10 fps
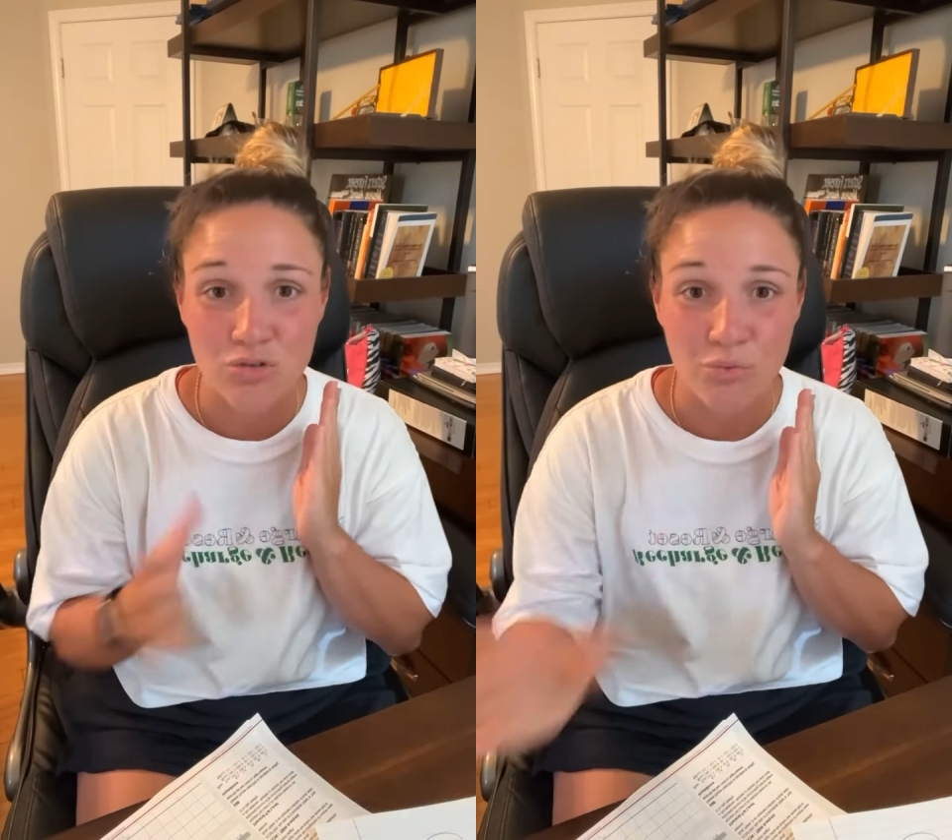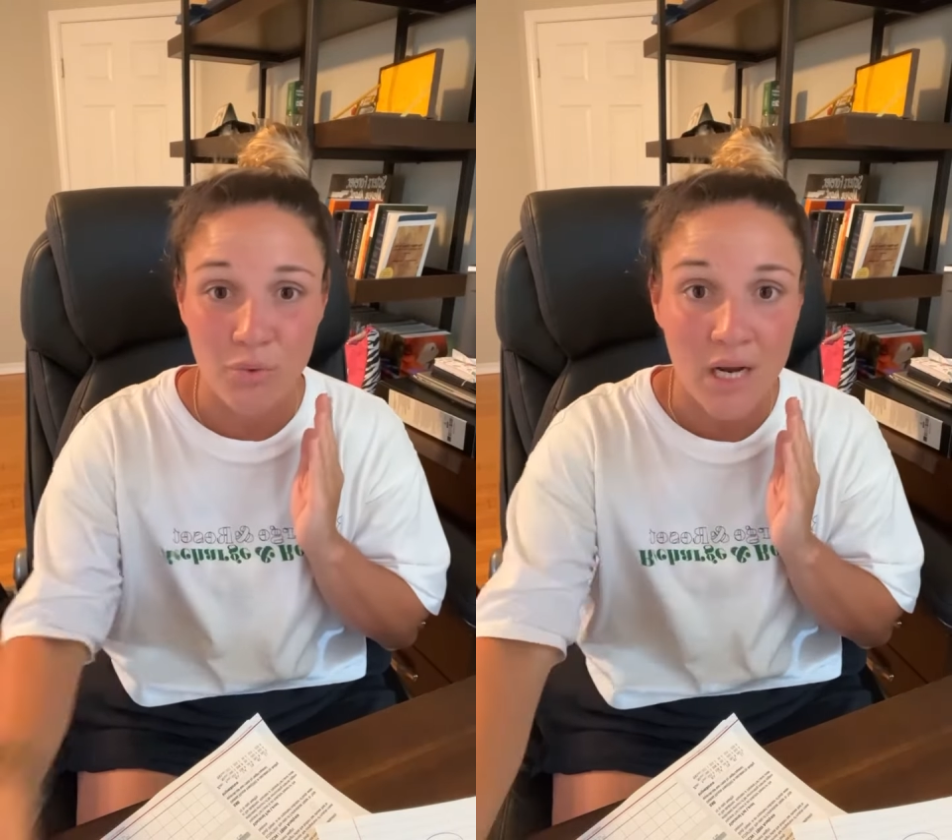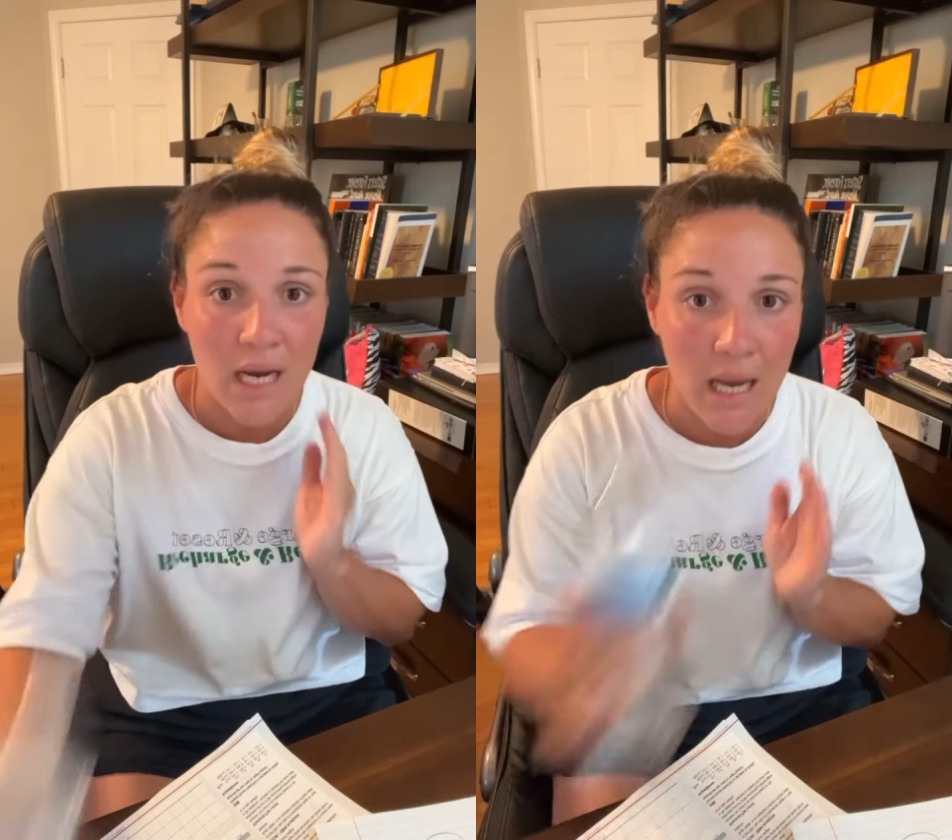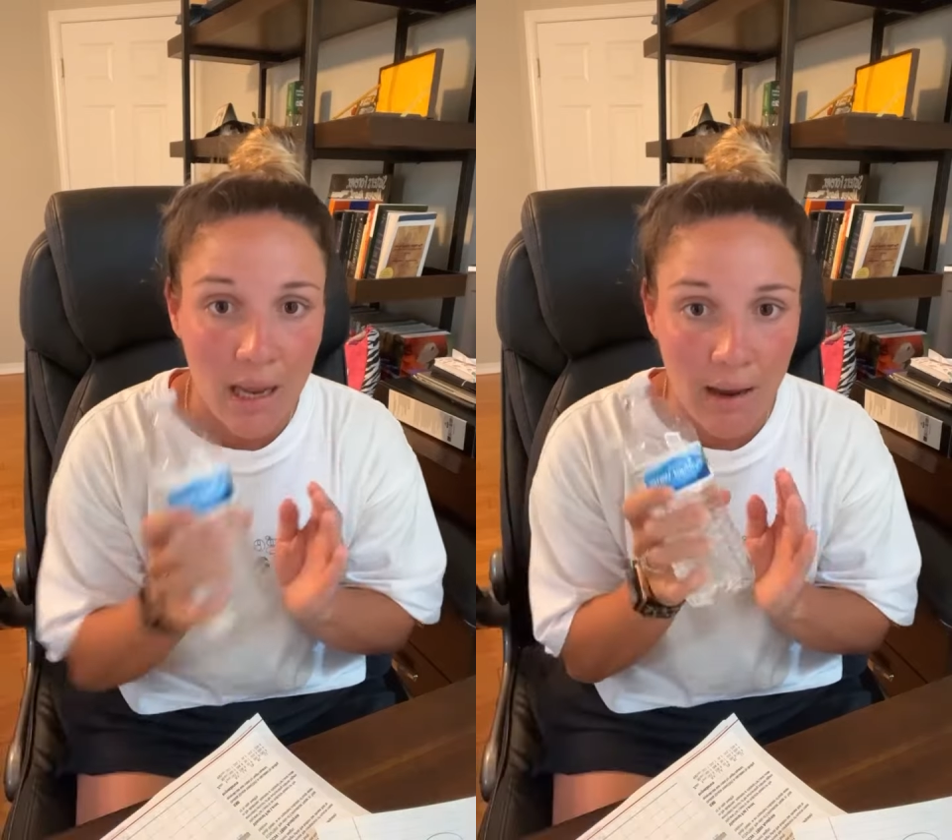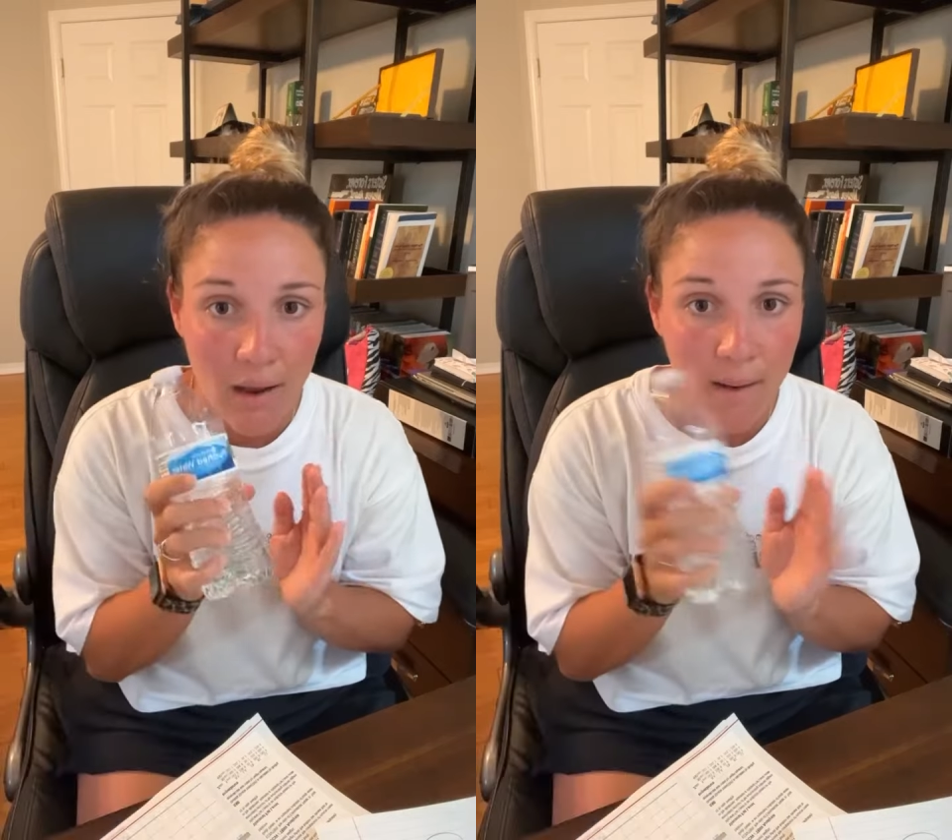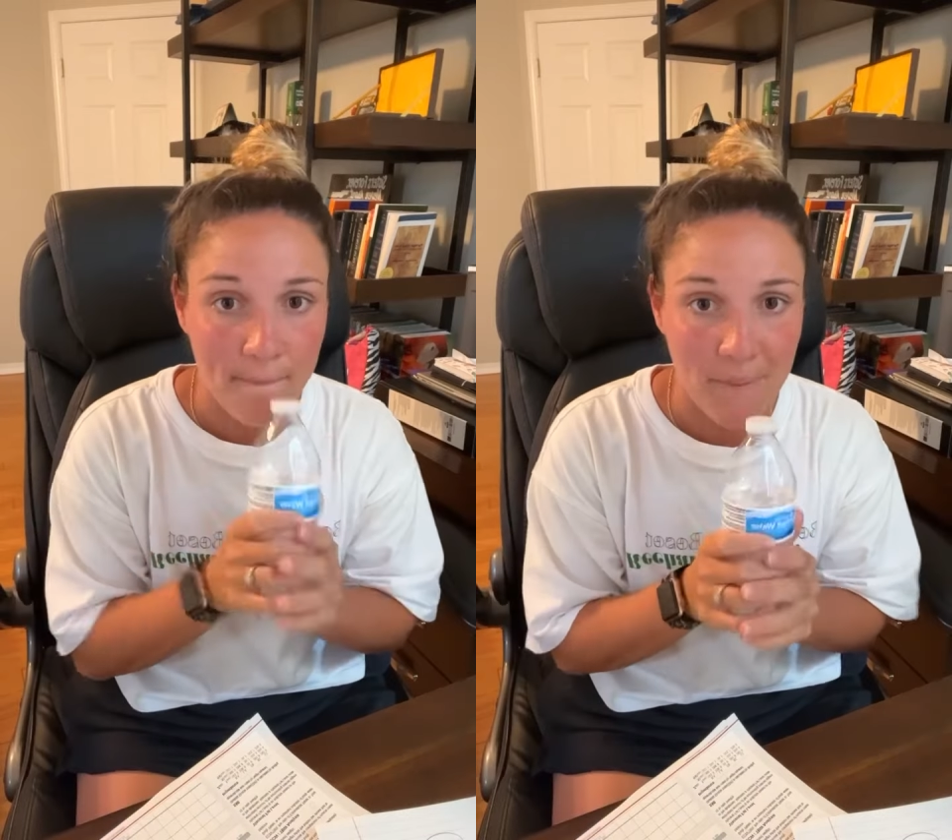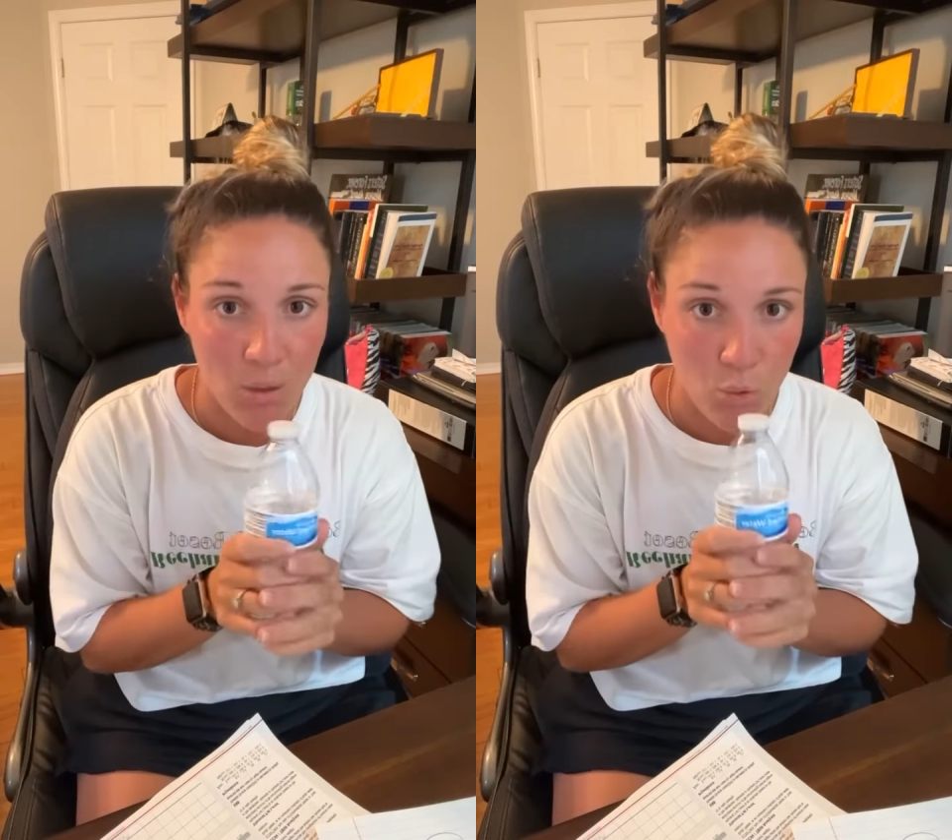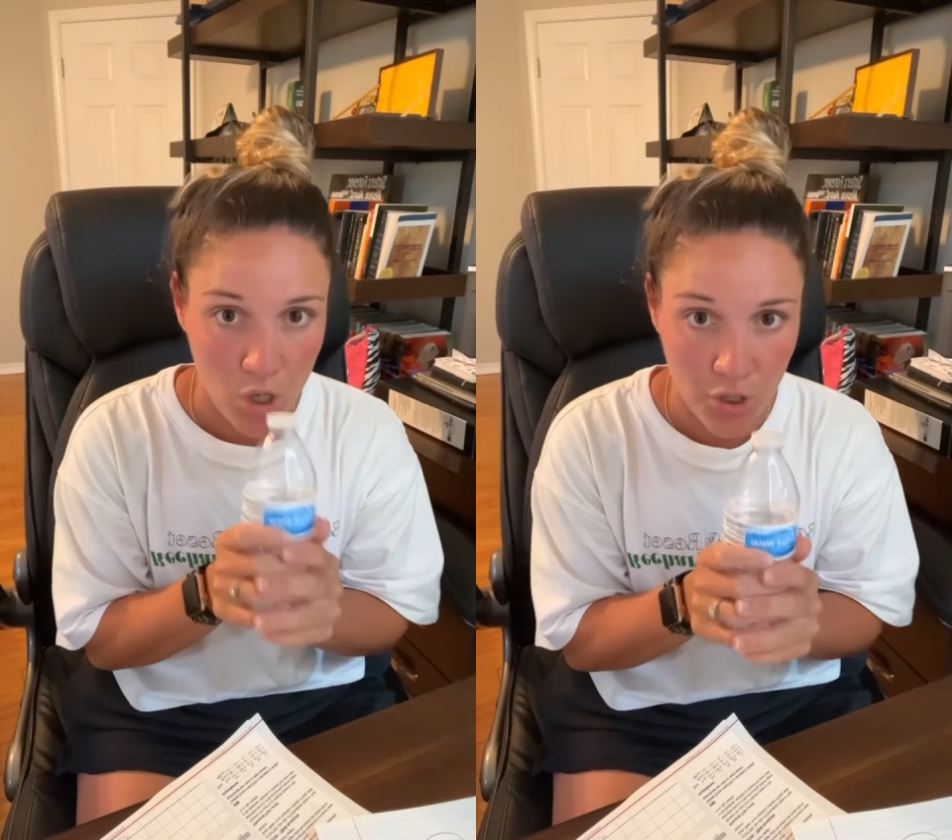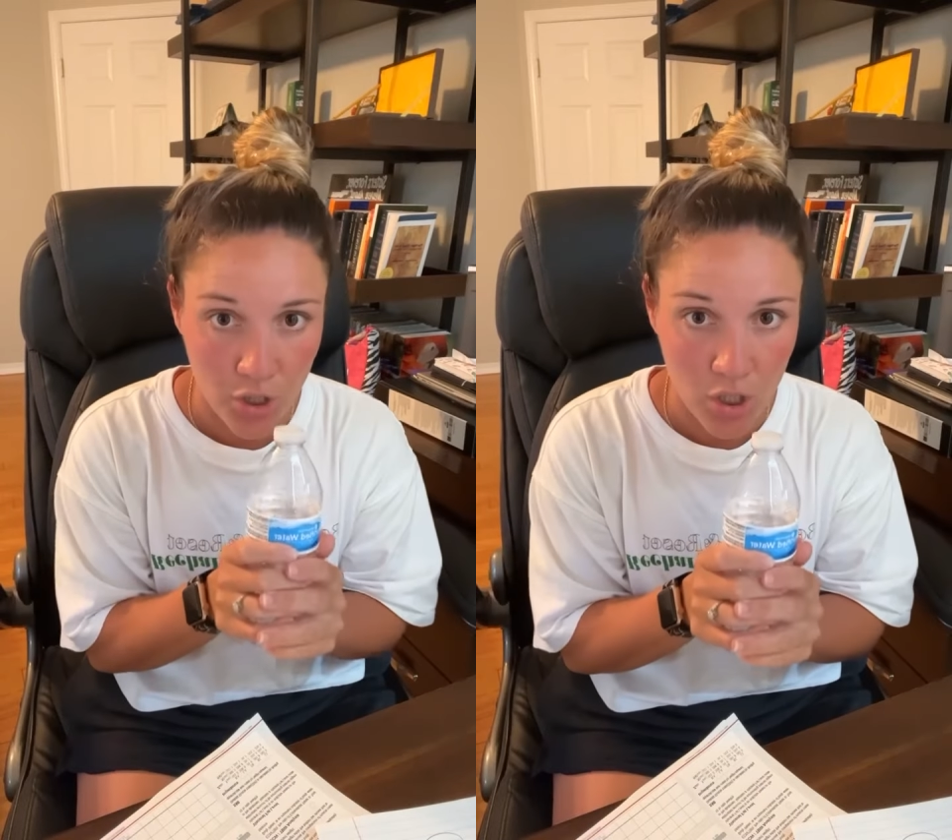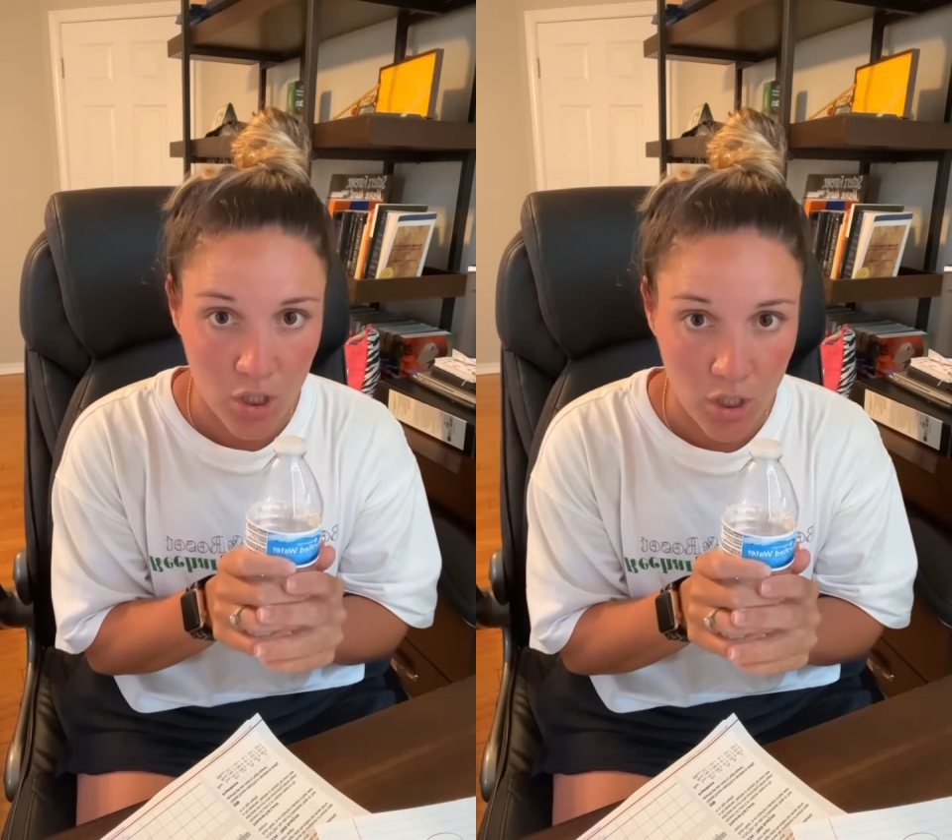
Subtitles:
drink my water.